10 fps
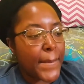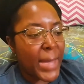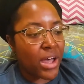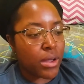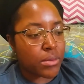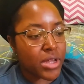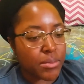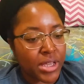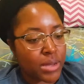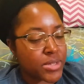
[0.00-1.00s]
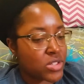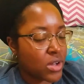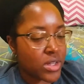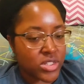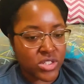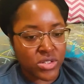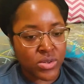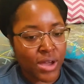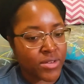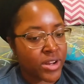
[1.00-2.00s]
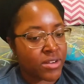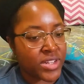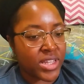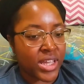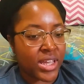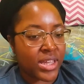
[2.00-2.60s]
coming up and talking to you after everything?